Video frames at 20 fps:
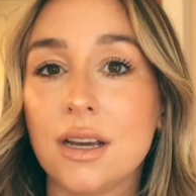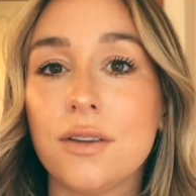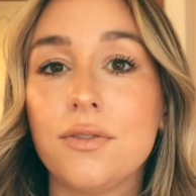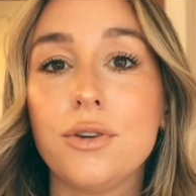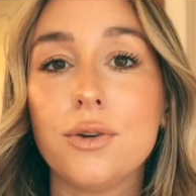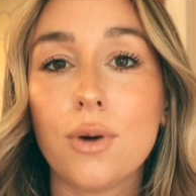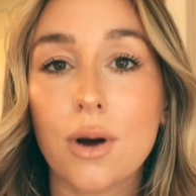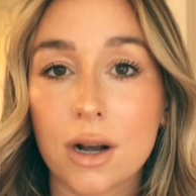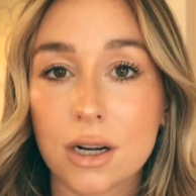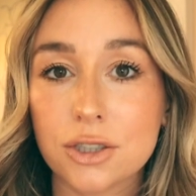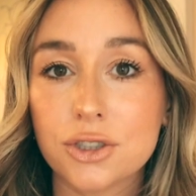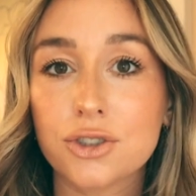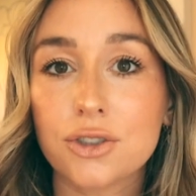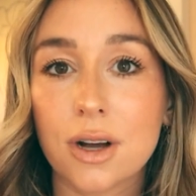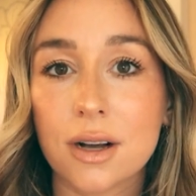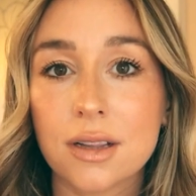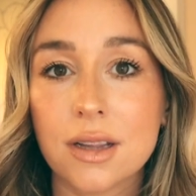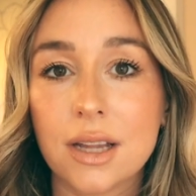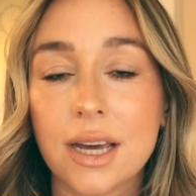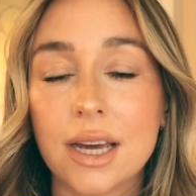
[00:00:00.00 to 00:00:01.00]
If you are
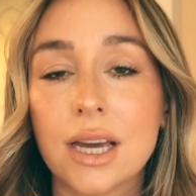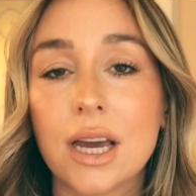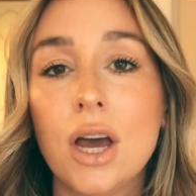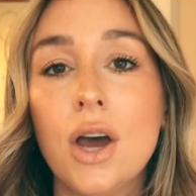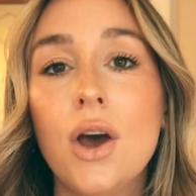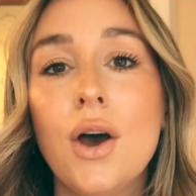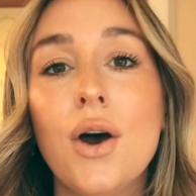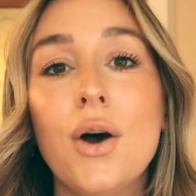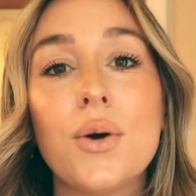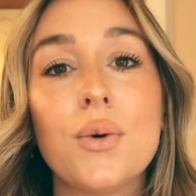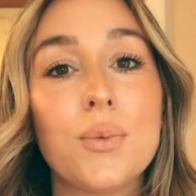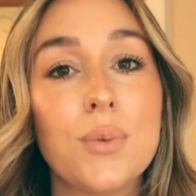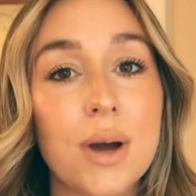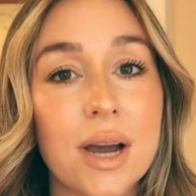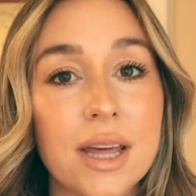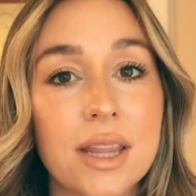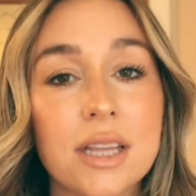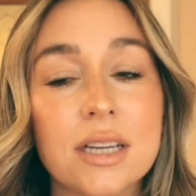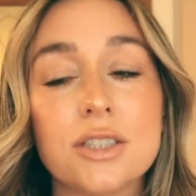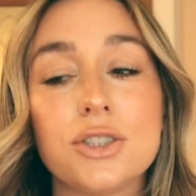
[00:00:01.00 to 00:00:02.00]
struggling
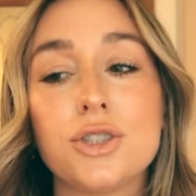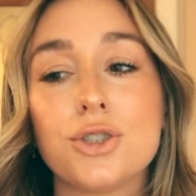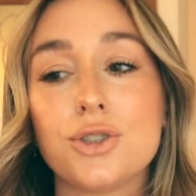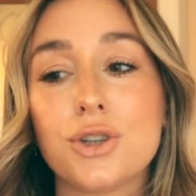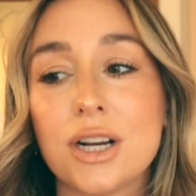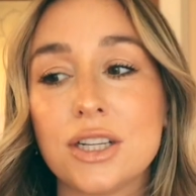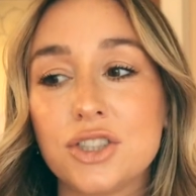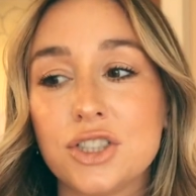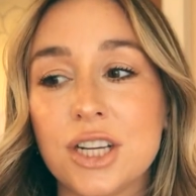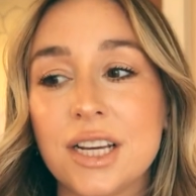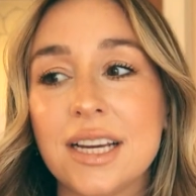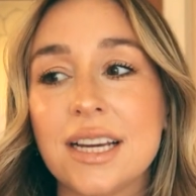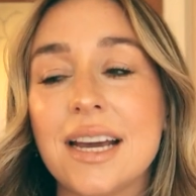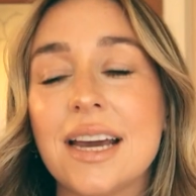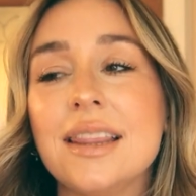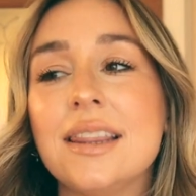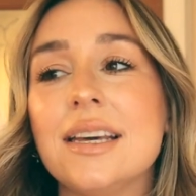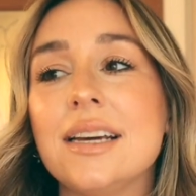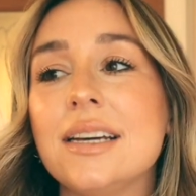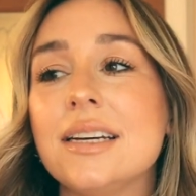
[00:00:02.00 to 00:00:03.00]
with stretching
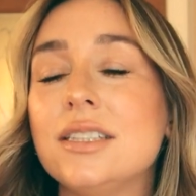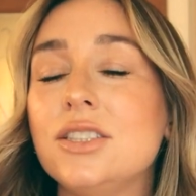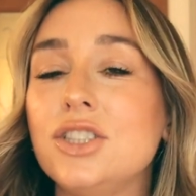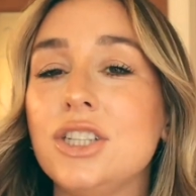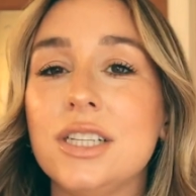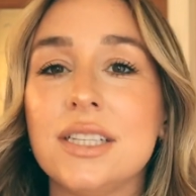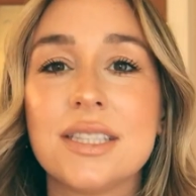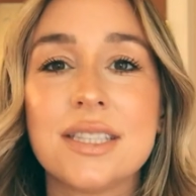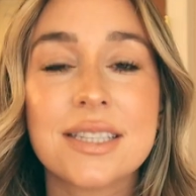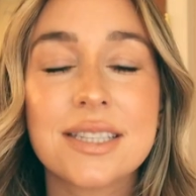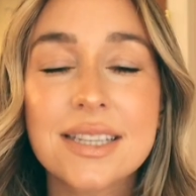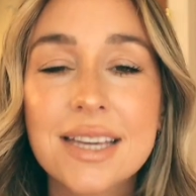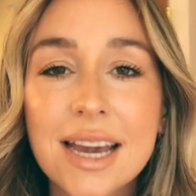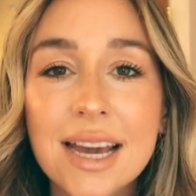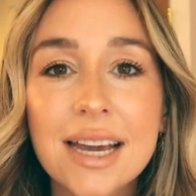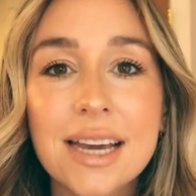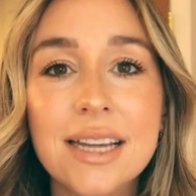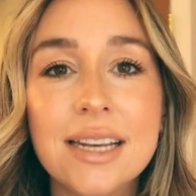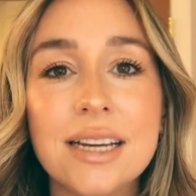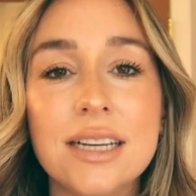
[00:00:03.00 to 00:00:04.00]
and the itchy
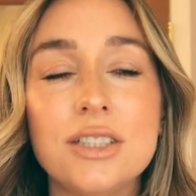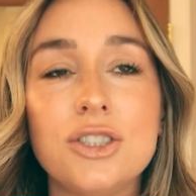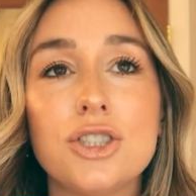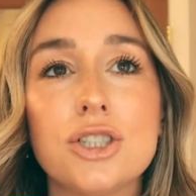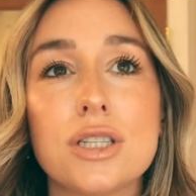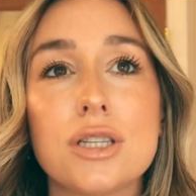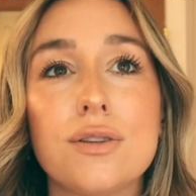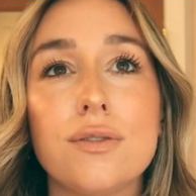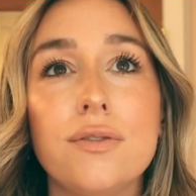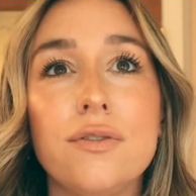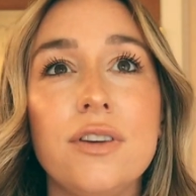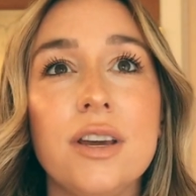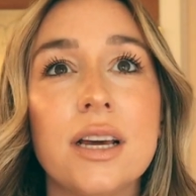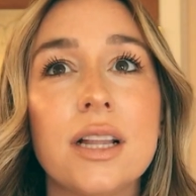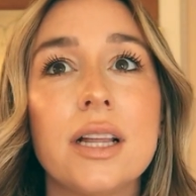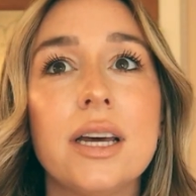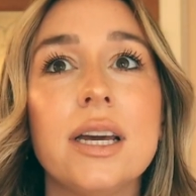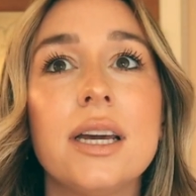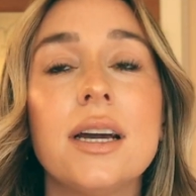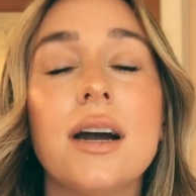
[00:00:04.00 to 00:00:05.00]
skin and just
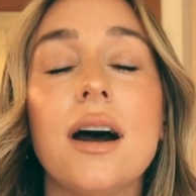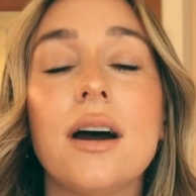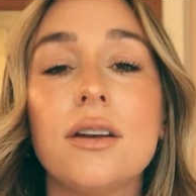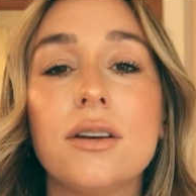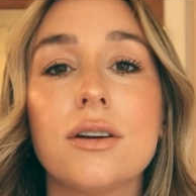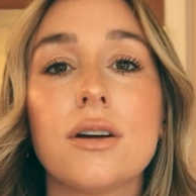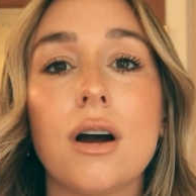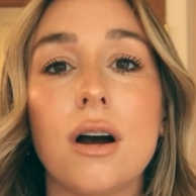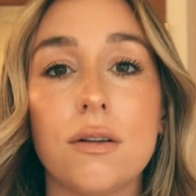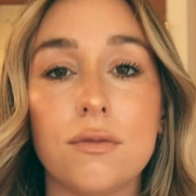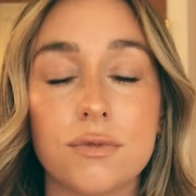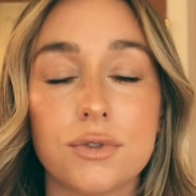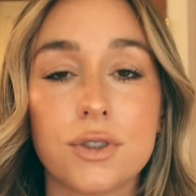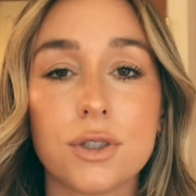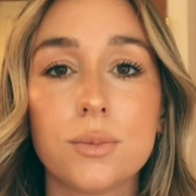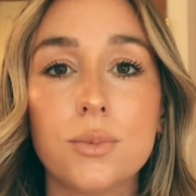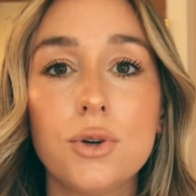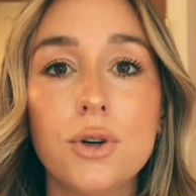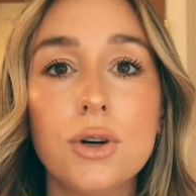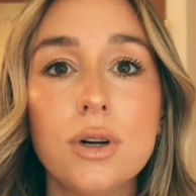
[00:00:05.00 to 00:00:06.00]
feeling
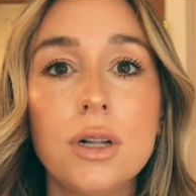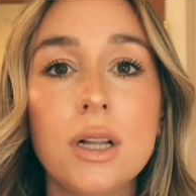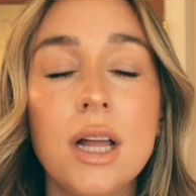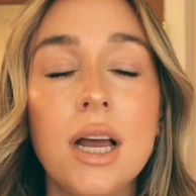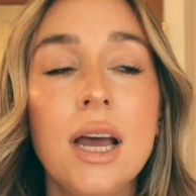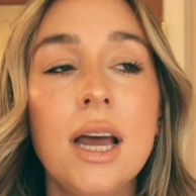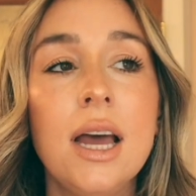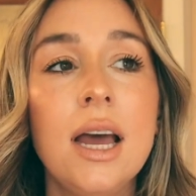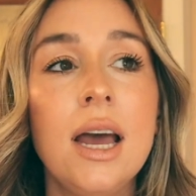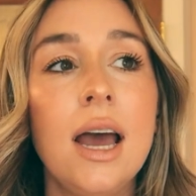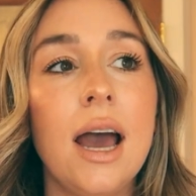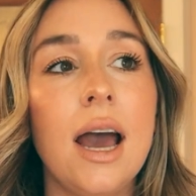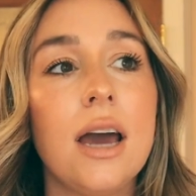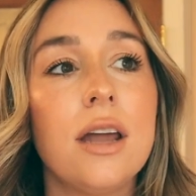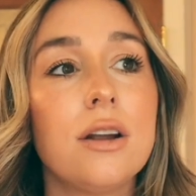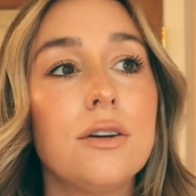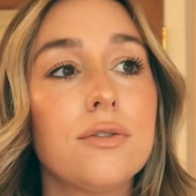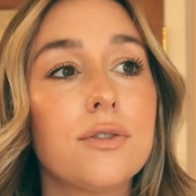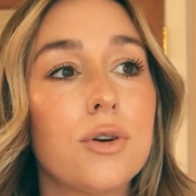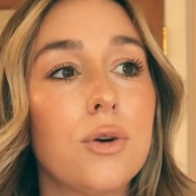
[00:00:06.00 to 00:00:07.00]
uncomfortable, and
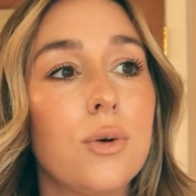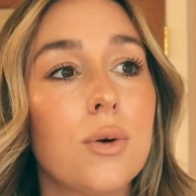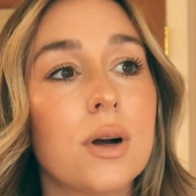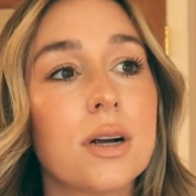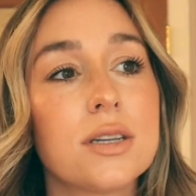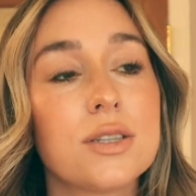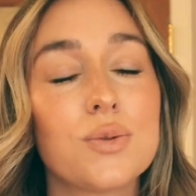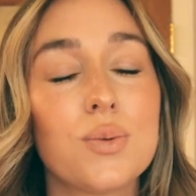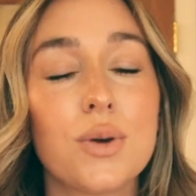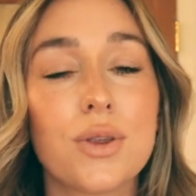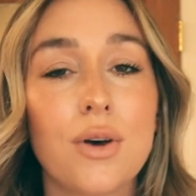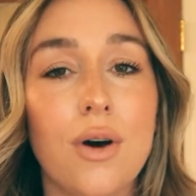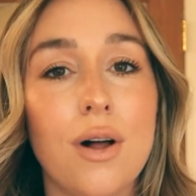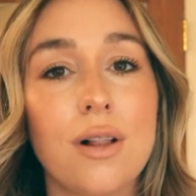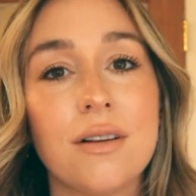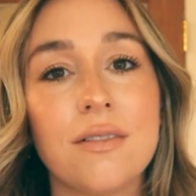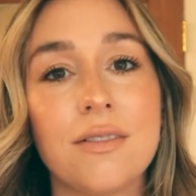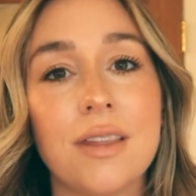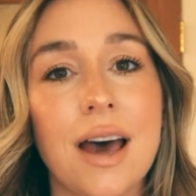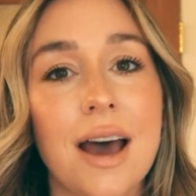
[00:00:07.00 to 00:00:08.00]
of course with all
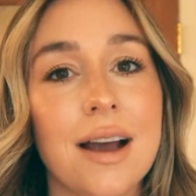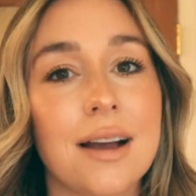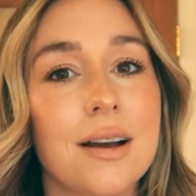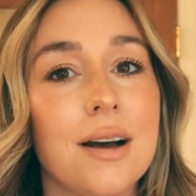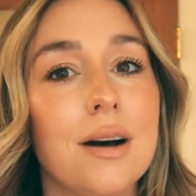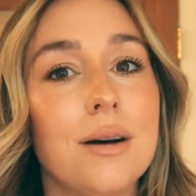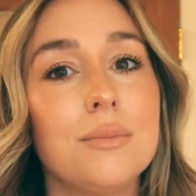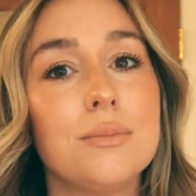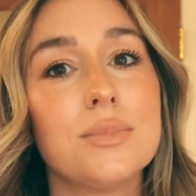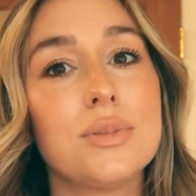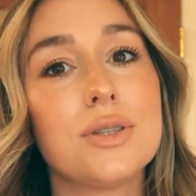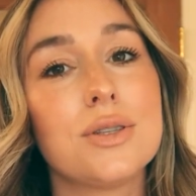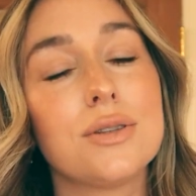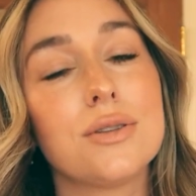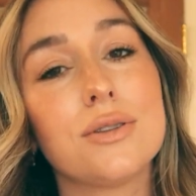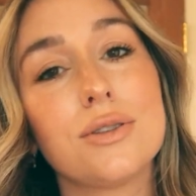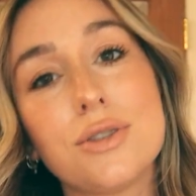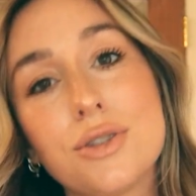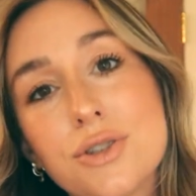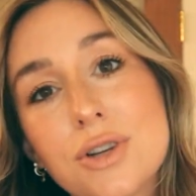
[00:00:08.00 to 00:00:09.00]
of that comes
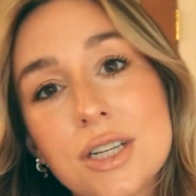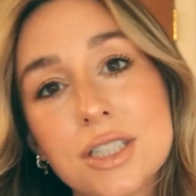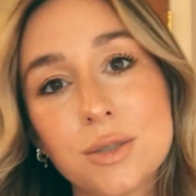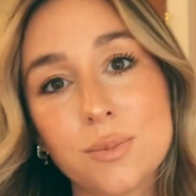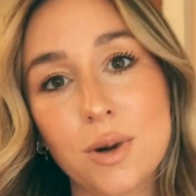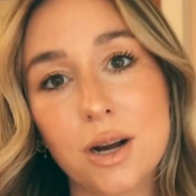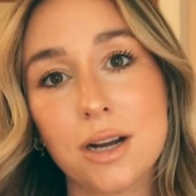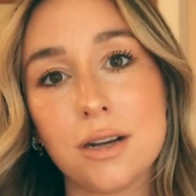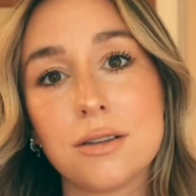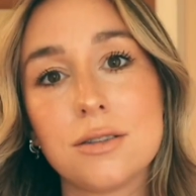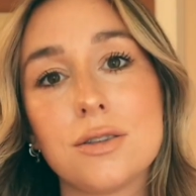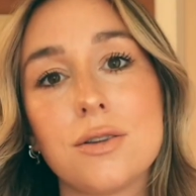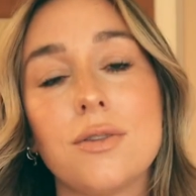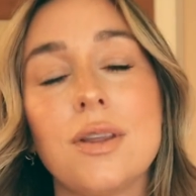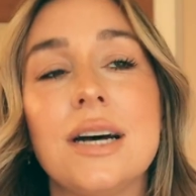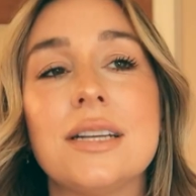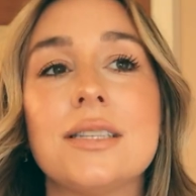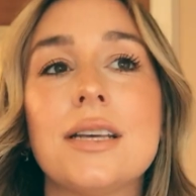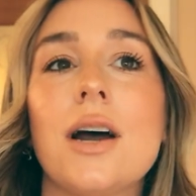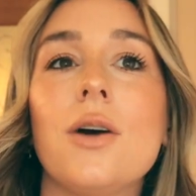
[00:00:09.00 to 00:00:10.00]
stretch marks. So
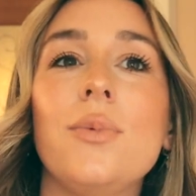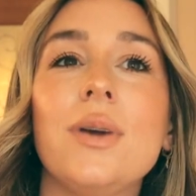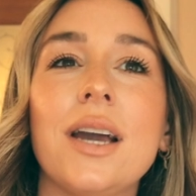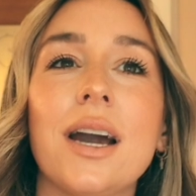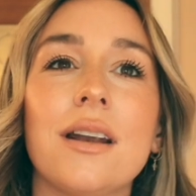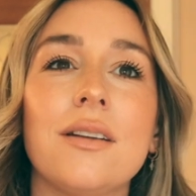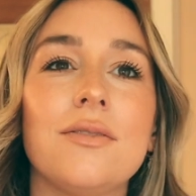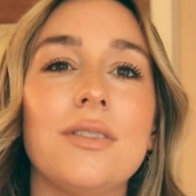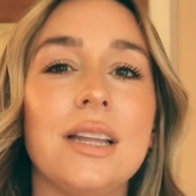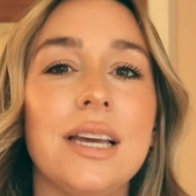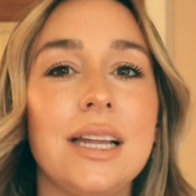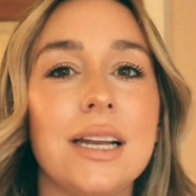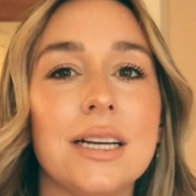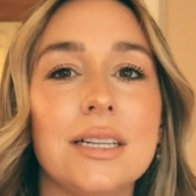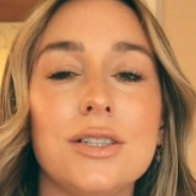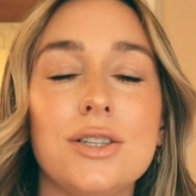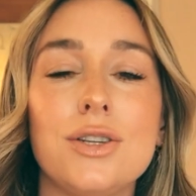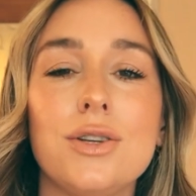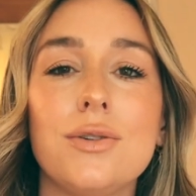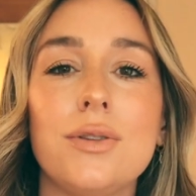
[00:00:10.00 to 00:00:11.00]
that's how we kind of lead
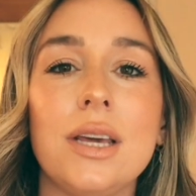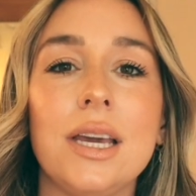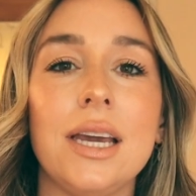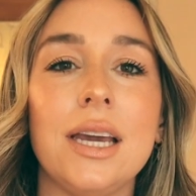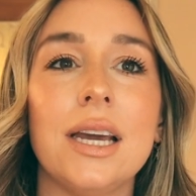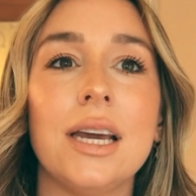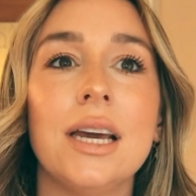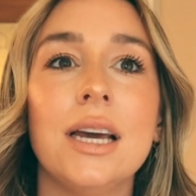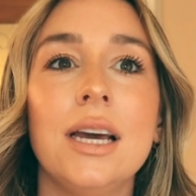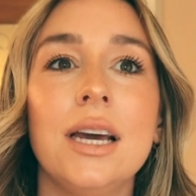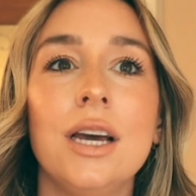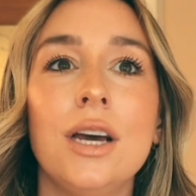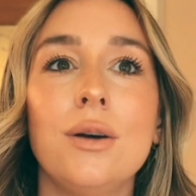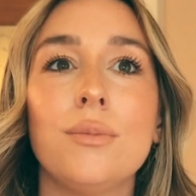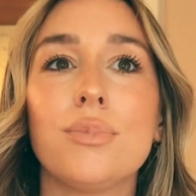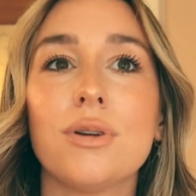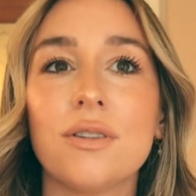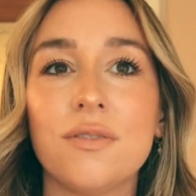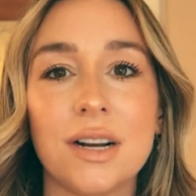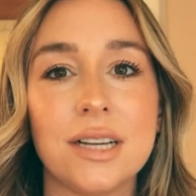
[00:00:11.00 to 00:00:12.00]
into the
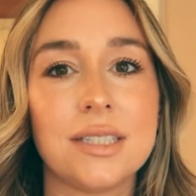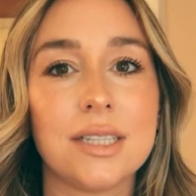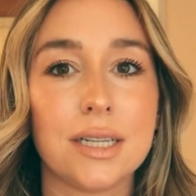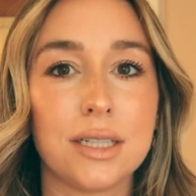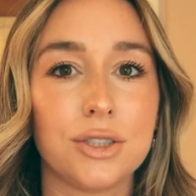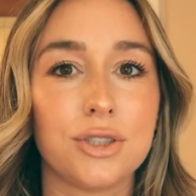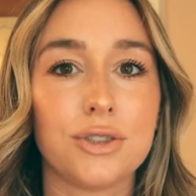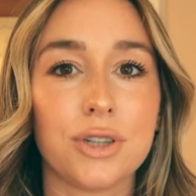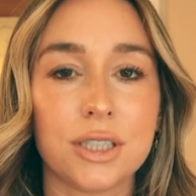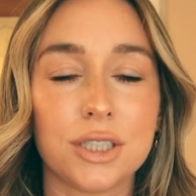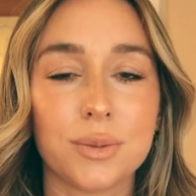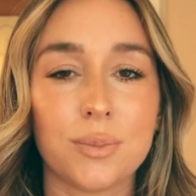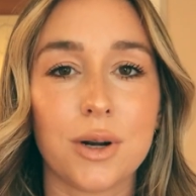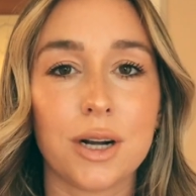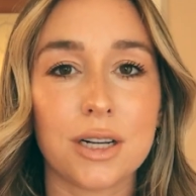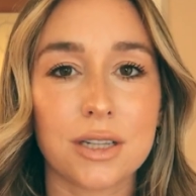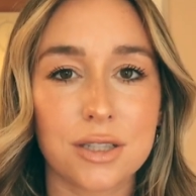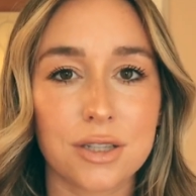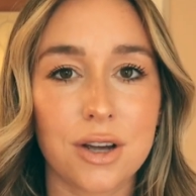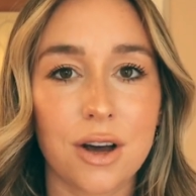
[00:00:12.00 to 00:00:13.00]
preventing stretch
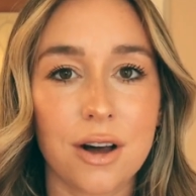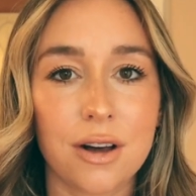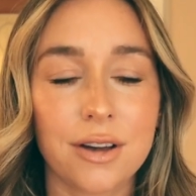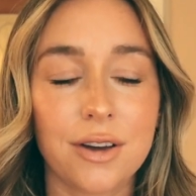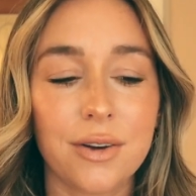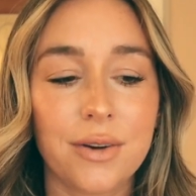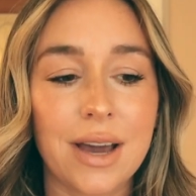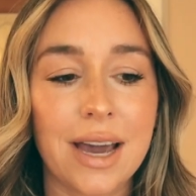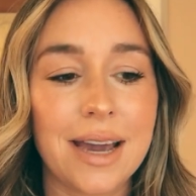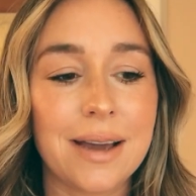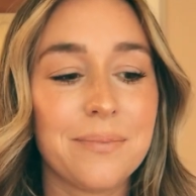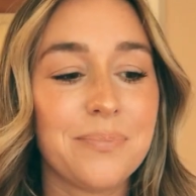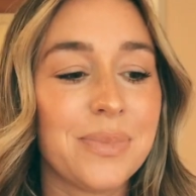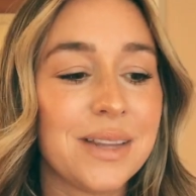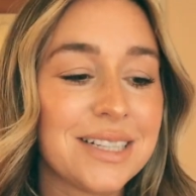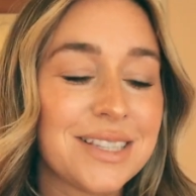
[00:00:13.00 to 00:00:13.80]
marks talk, okay?